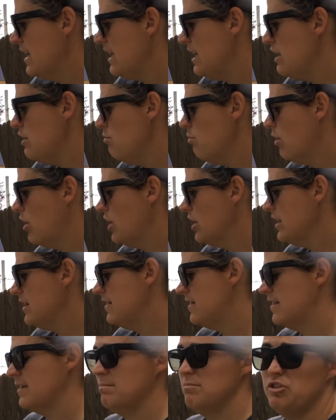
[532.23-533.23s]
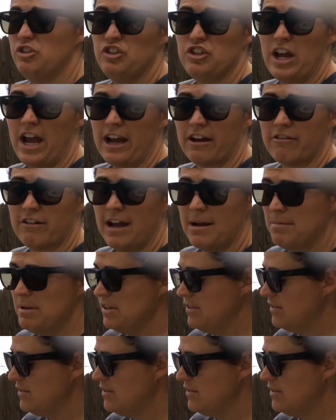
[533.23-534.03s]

He wanted some jackrabbit